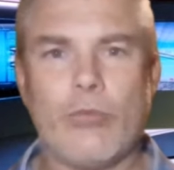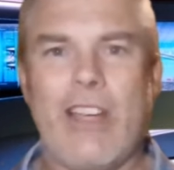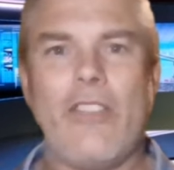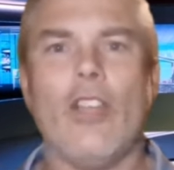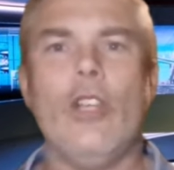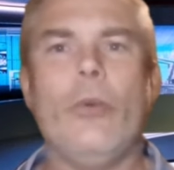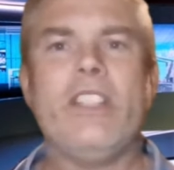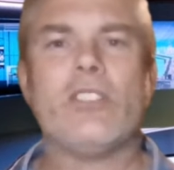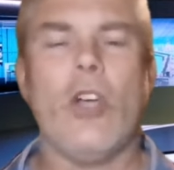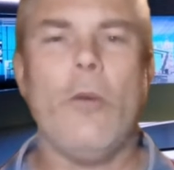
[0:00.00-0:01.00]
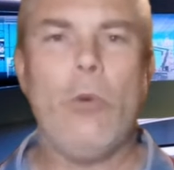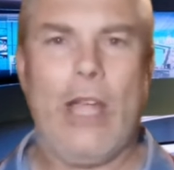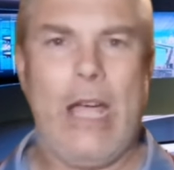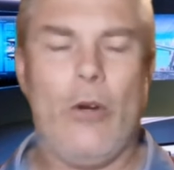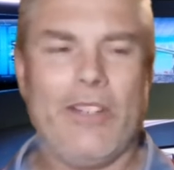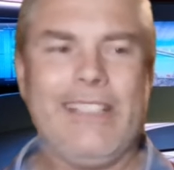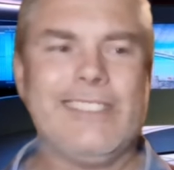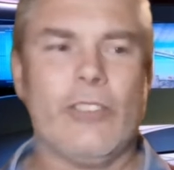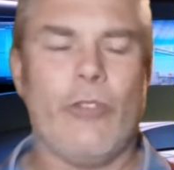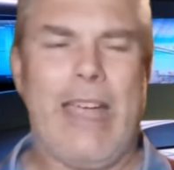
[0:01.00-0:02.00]
brother, Louis Scott, put out on
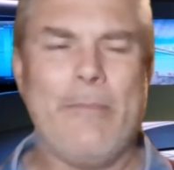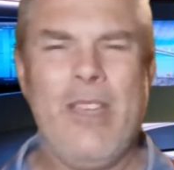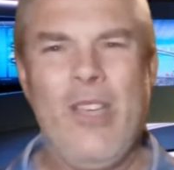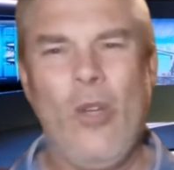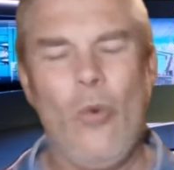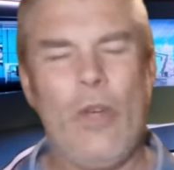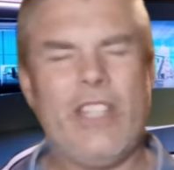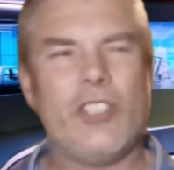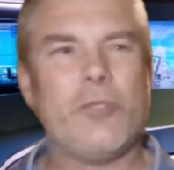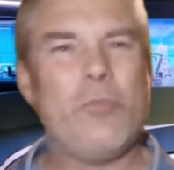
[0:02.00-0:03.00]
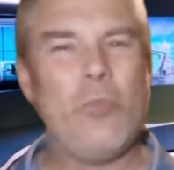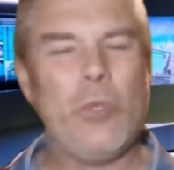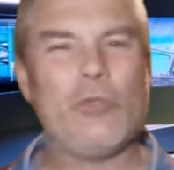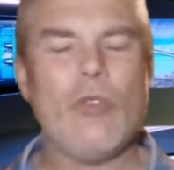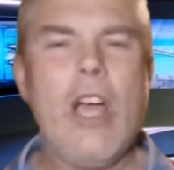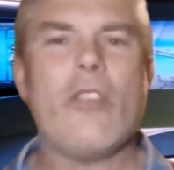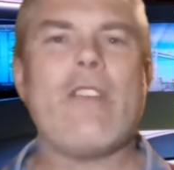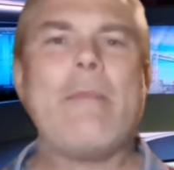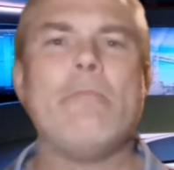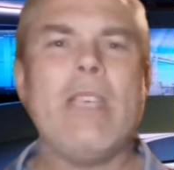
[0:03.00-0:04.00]
Instagram, which was rather
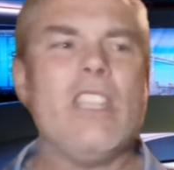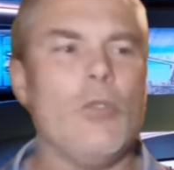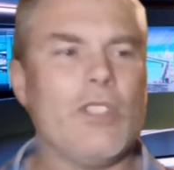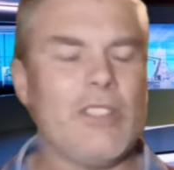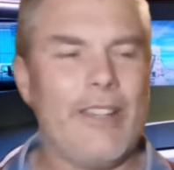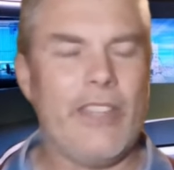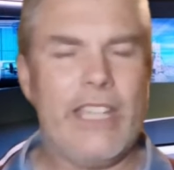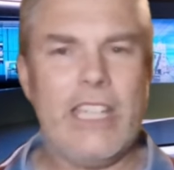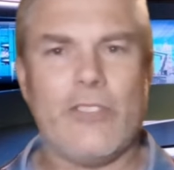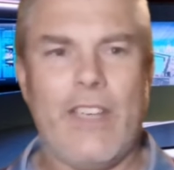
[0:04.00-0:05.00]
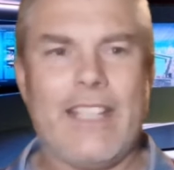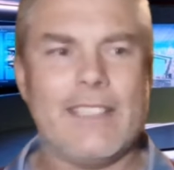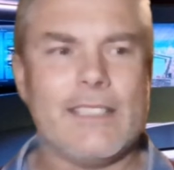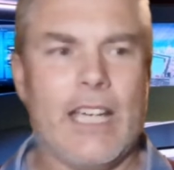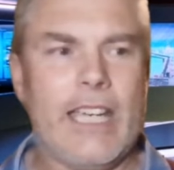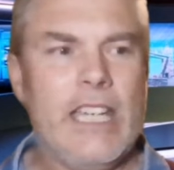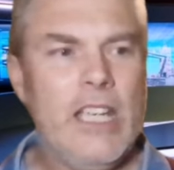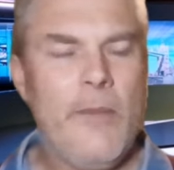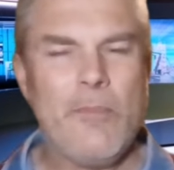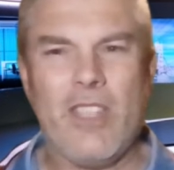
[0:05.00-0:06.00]
ambiguous, I think it's fair to say.
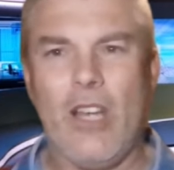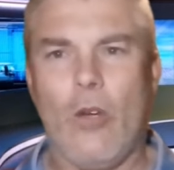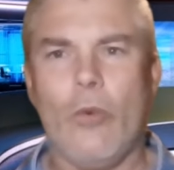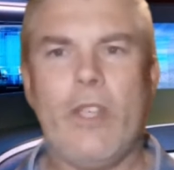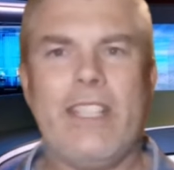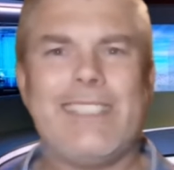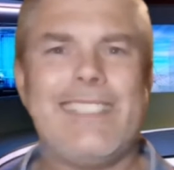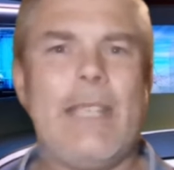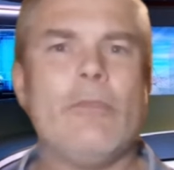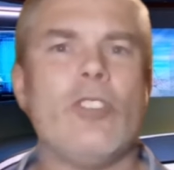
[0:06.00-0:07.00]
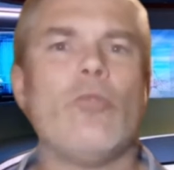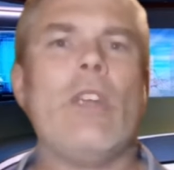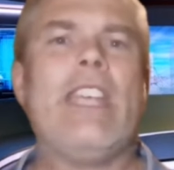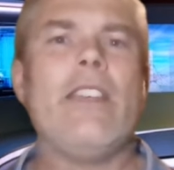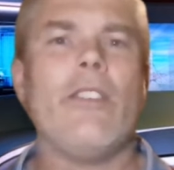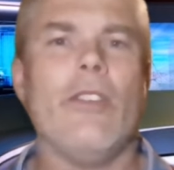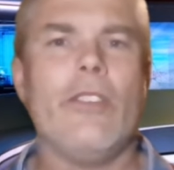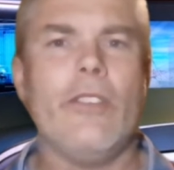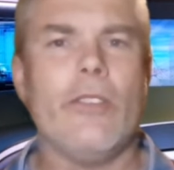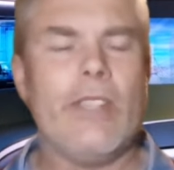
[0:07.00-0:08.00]
You know, it seemed to read
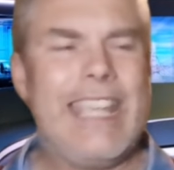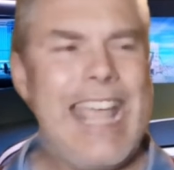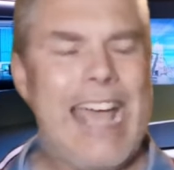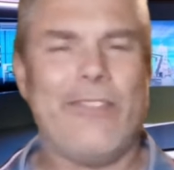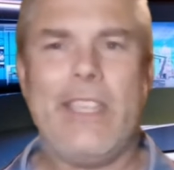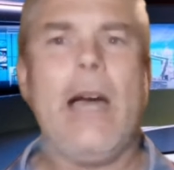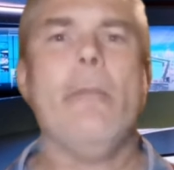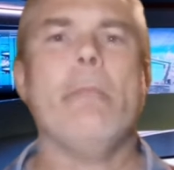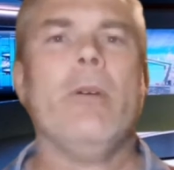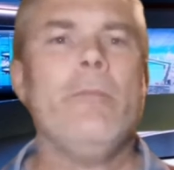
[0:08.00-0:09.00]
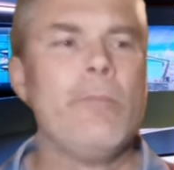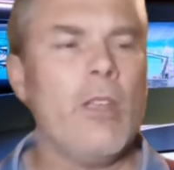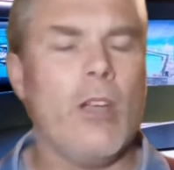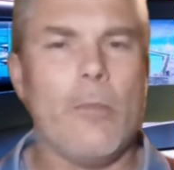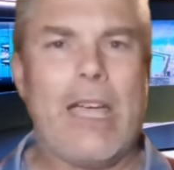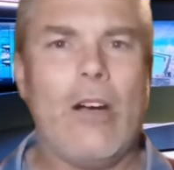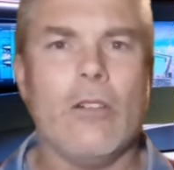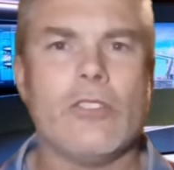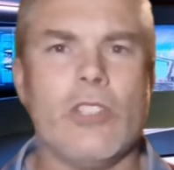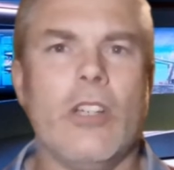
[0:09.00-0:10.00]
that he had the ump
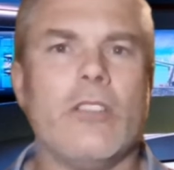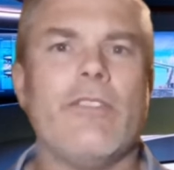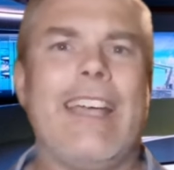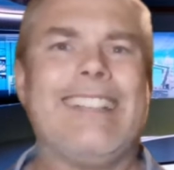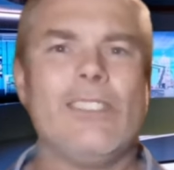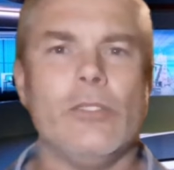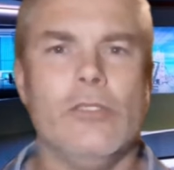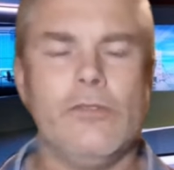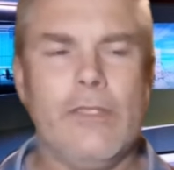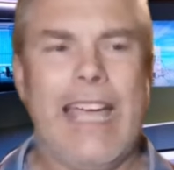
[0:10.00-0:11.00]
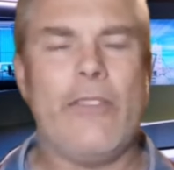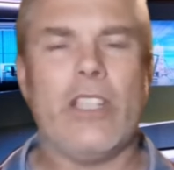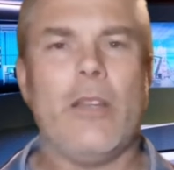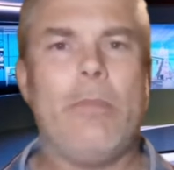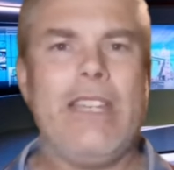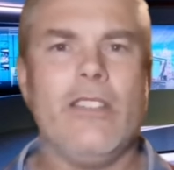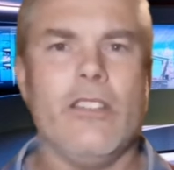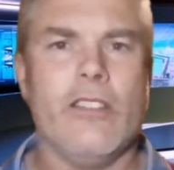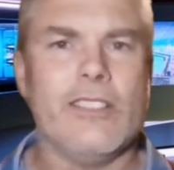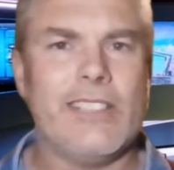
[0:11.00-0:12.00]
about certain fans sort of having an
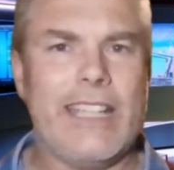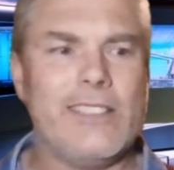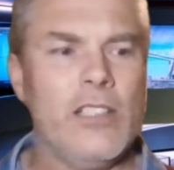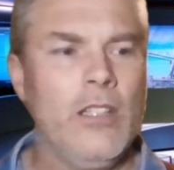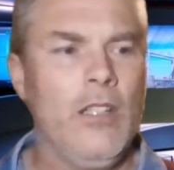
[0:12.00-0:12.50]
opinion that says